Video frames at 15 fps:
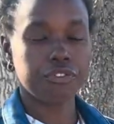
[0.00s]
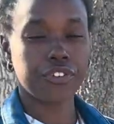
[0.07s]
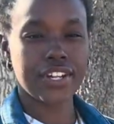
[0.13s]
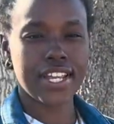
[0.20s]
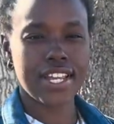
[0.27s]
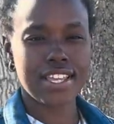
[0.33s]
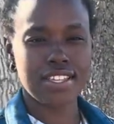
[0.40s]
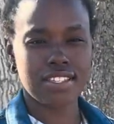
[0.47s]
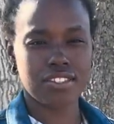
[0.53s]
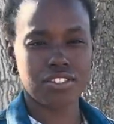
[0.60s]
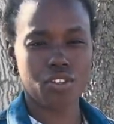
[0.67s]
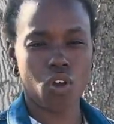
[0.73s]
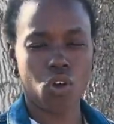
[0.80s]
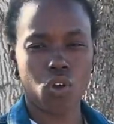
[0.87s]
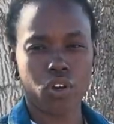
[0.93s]
friends
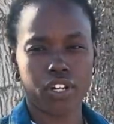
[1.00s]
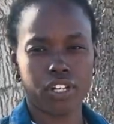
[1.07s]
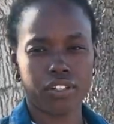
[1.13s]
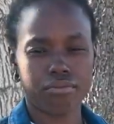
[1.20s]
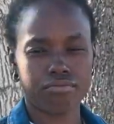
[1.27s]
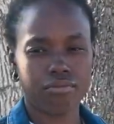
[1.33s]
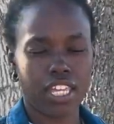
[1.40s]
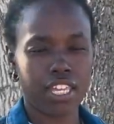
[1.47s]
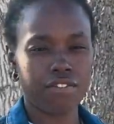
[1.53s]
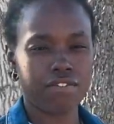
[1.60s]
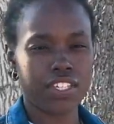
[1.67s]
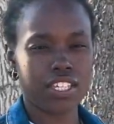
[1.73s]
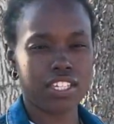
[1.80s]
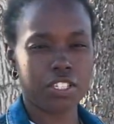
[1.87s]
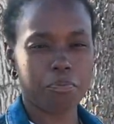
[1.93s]
or
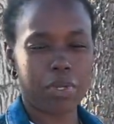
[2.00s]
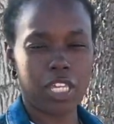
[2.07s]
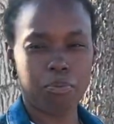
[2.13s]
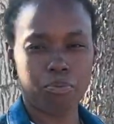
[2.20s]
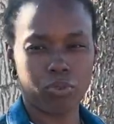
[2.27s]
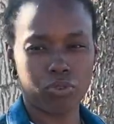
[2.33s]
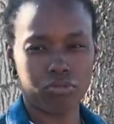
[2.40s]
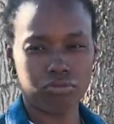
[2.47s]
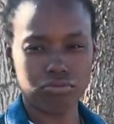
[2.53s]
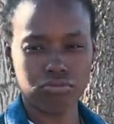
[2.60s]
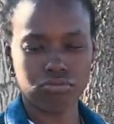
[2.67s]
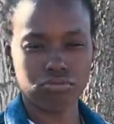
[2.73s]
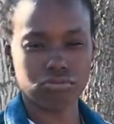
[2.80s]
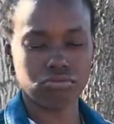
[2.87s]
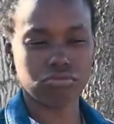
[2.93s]
envious people.
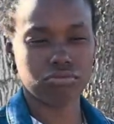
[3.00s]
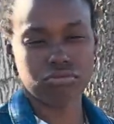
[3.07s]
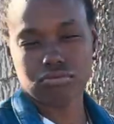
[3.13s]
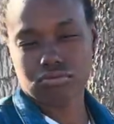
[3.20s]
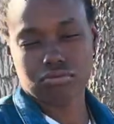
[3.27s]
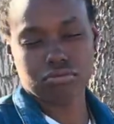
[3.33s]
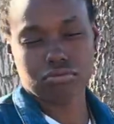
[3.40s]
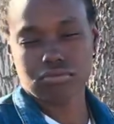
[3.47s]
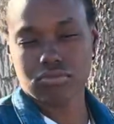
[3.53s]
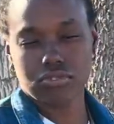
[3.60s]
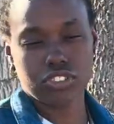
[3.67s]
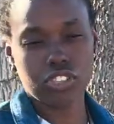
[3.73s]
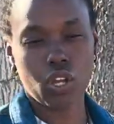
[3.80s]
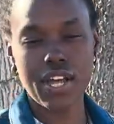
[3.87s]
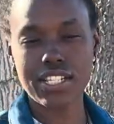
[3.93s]

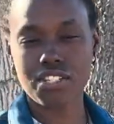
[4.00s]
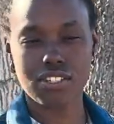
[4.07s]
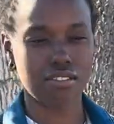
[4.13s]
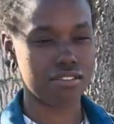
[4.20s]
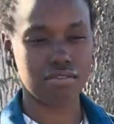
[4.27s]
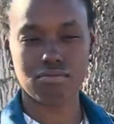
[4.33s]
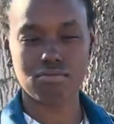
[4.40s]
So I just